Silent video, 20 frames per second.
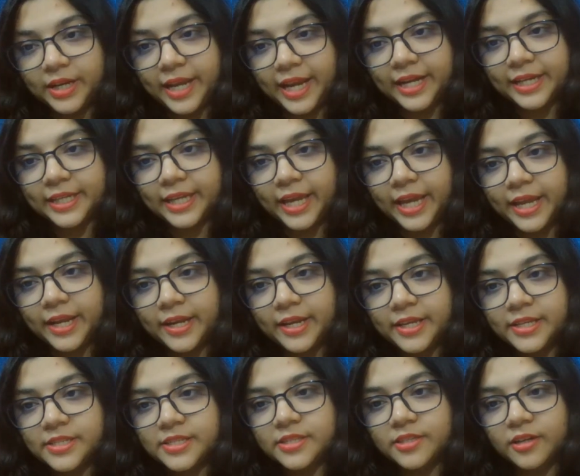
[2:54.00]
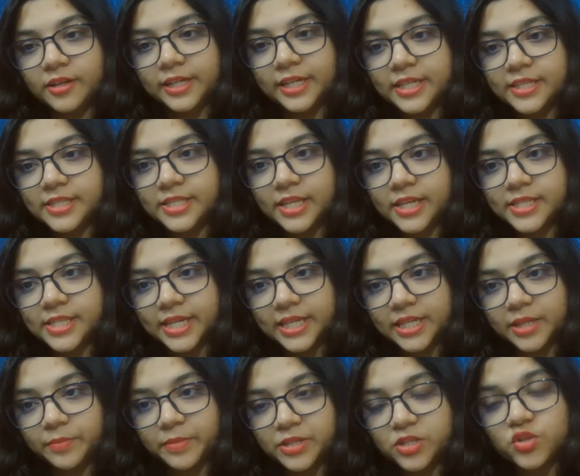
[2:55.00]
Net gain is 36
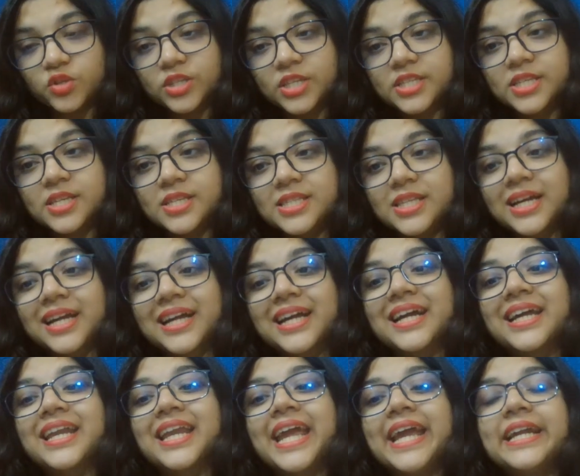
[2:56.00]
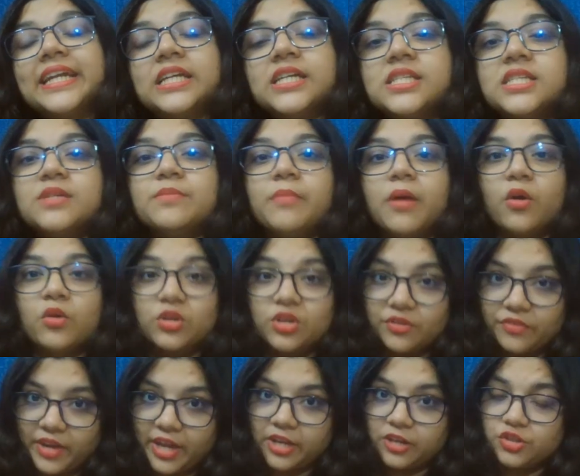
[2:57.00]
ATP. So this is the greatest
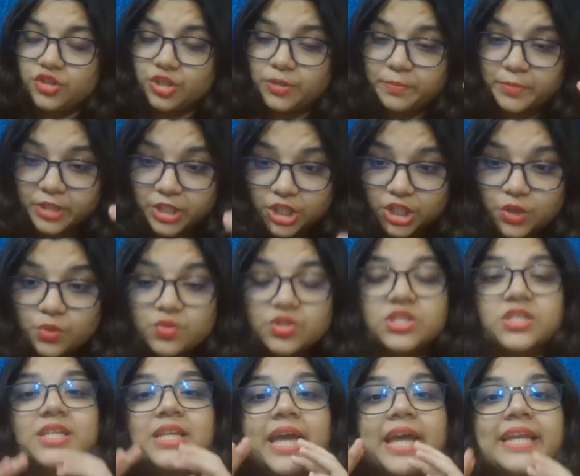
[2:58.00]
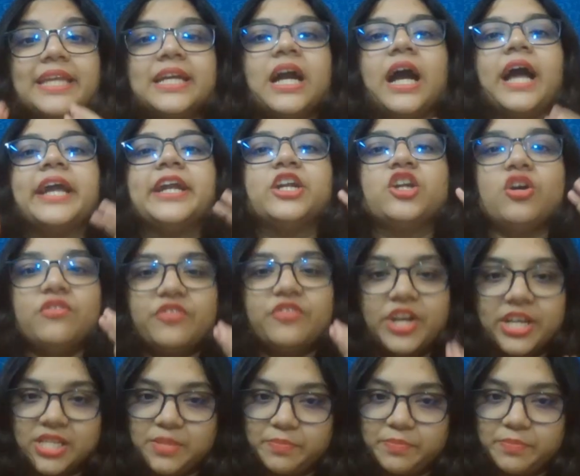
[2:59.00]
amount of energy produced in any kind of